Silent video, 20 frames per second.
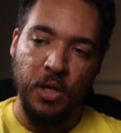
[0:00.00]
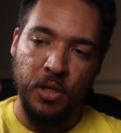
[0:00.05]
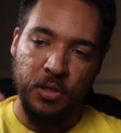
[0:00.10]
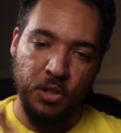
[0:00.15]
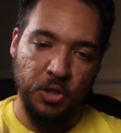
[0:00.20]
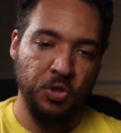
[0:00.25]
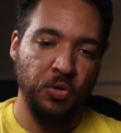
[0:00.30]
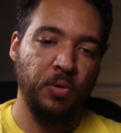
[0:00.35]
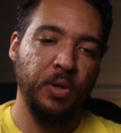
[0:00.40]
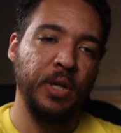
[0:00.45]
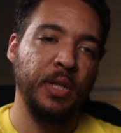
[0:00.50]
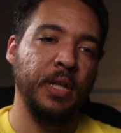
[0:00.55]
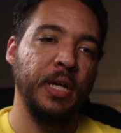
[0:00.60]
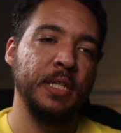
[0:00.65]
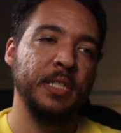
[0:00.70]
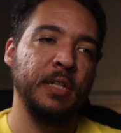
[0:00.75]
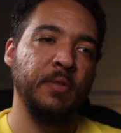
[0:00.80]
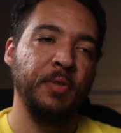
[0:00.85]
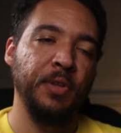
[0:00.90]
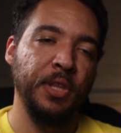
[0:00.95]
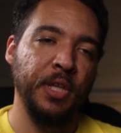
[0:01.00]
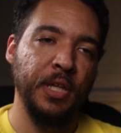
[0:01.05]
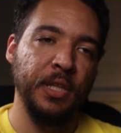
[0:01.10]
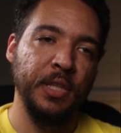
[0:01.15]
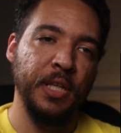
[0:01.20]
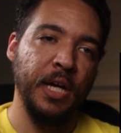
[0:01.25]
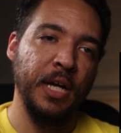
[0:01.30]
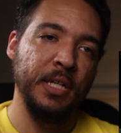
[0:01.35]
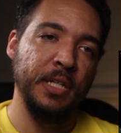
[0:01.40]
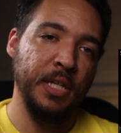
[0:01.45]
tutorialize everything,
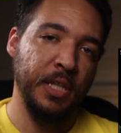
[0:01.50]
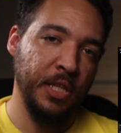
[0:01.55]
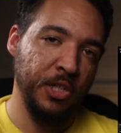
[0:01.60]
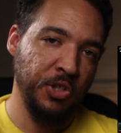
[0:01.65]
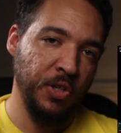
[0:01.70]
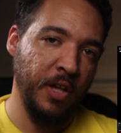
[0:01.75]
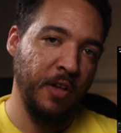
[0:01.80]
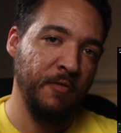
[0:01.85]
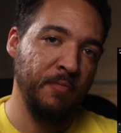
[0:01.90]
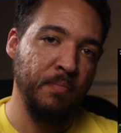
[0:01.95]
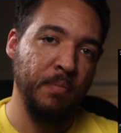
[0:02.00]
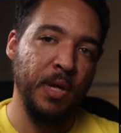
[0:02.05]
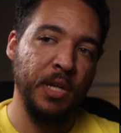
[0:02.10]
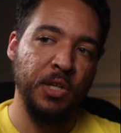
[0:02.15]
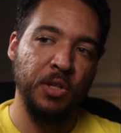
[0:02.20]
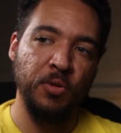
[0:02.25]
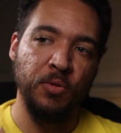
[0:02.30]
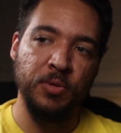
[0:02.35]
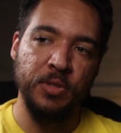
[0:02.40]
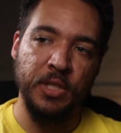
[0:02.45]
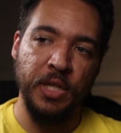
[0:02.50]
the idea that you have menus